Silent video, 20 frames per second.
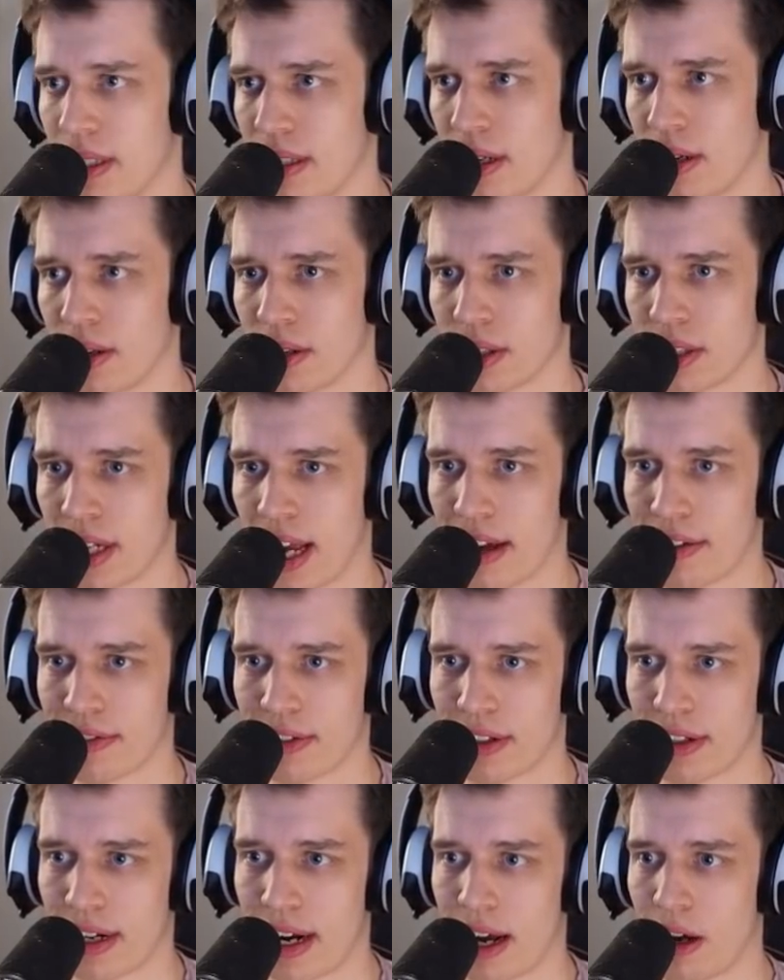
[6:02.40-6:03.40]
a loss
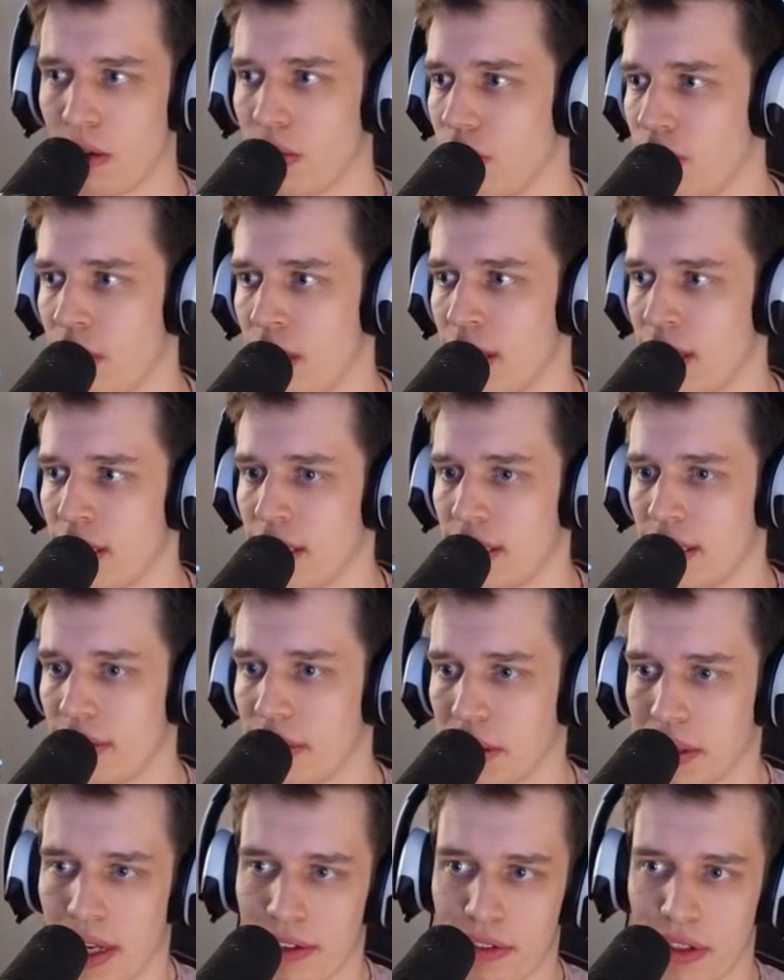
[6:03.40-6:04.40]
after
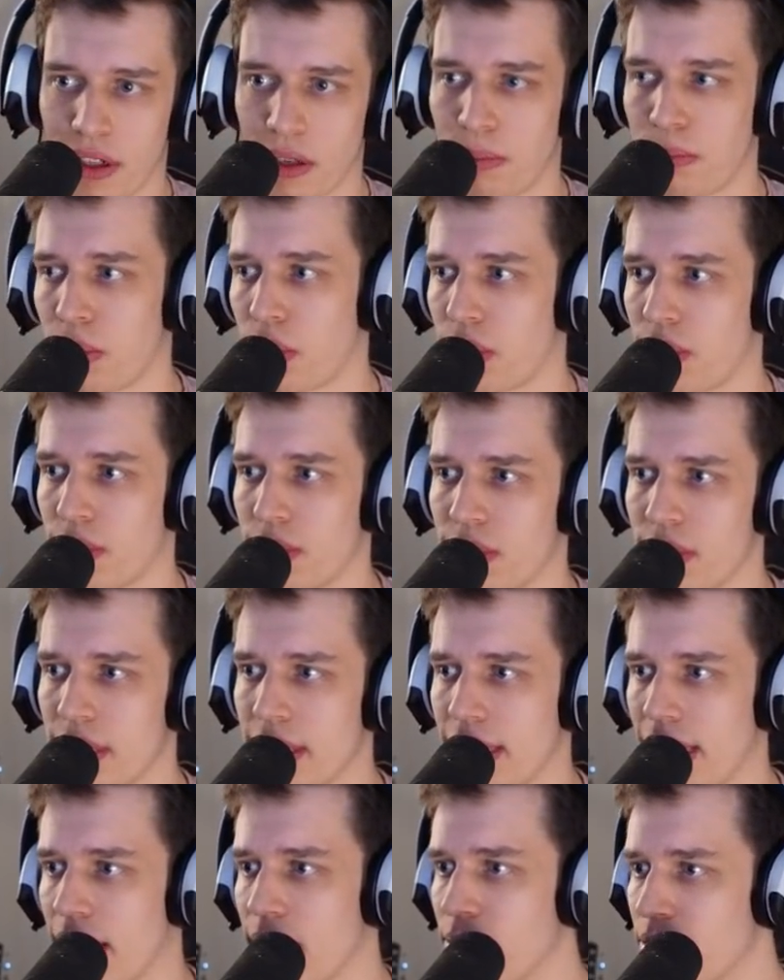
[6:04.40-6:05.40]
after the poor early
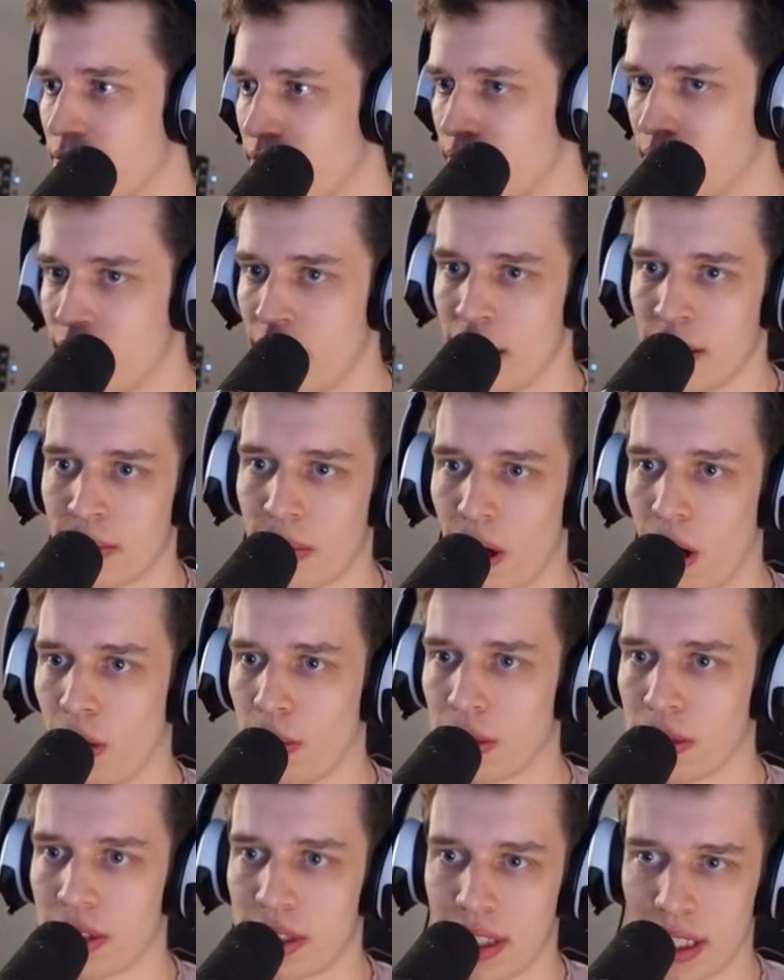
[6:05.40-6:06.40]
game. So we're
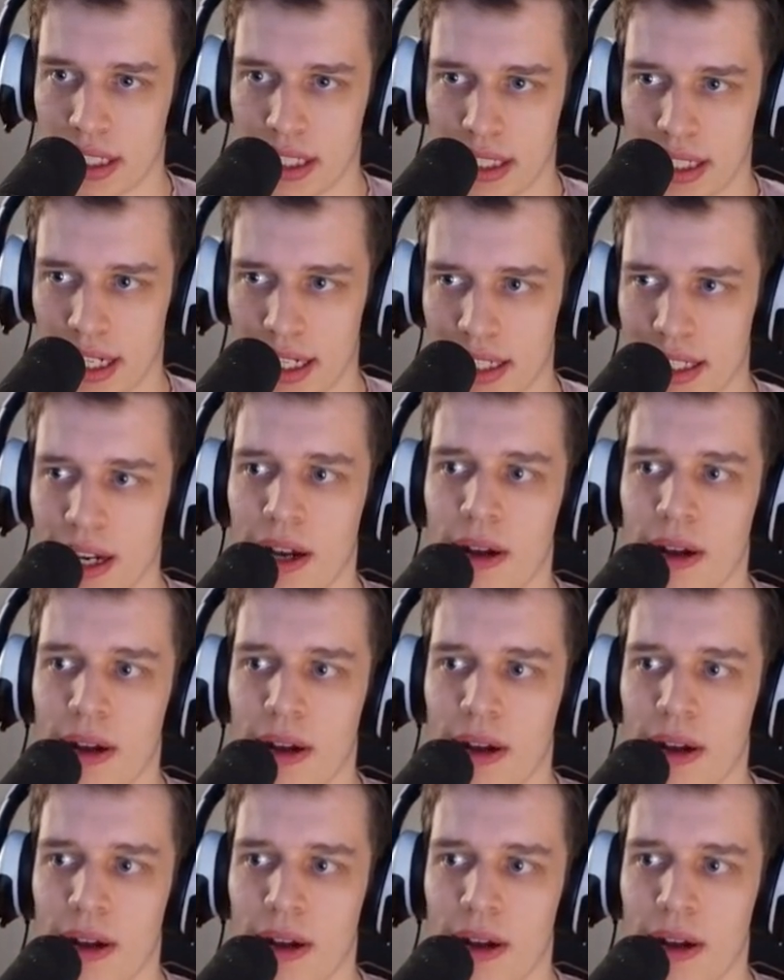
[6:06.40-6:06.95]
almost 6-6.